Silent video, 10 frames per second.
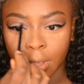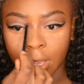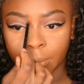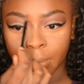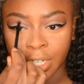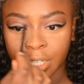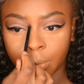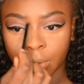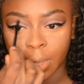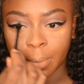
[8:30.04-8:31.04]
and mesh it
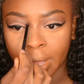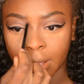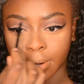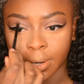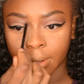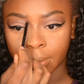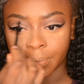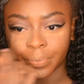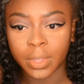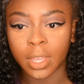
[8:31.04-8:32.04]
with my powder,
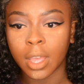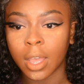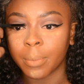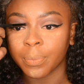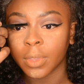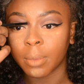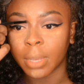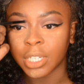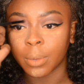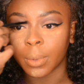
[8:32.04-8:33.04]

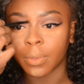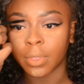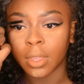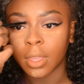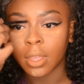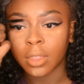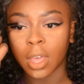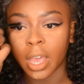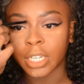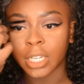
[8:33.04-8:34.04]
mesh it with the
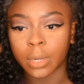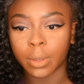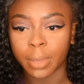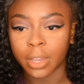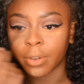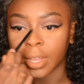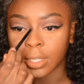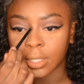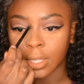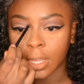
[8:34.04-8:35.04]
eyeshadow in my
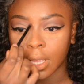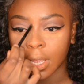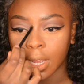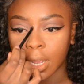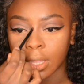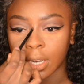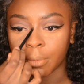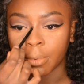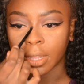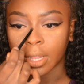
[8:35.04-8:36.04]
crease, and then I
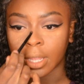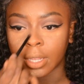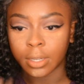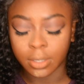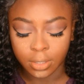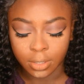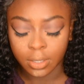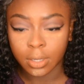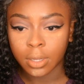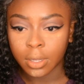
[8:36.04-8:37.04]
bring that
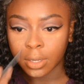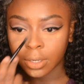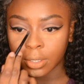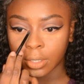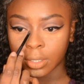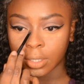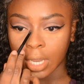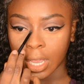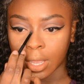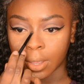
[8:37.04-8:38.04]
just
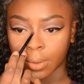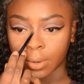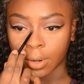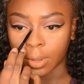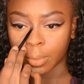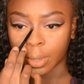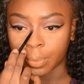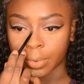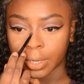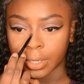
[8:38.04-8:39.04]
down along my
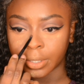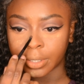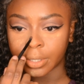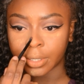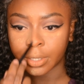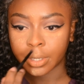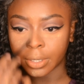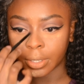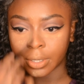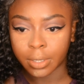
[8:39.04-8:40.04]
bridge
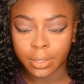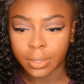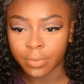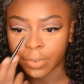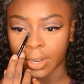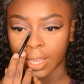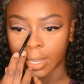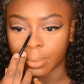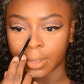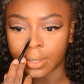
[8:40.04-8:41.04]

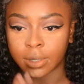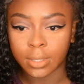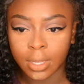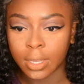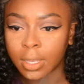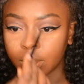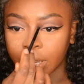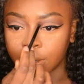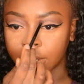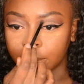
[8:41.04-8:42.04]
very lightly
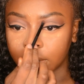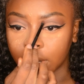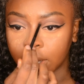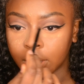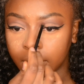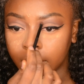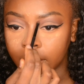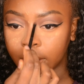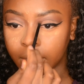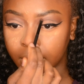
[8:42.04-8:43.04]
because
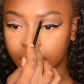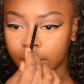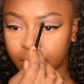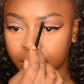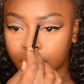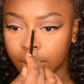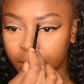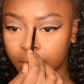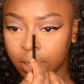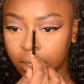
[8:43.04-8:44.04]
we ain't
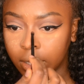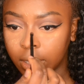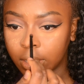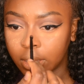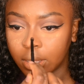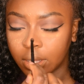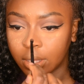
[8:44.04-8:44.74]
doing zebra today.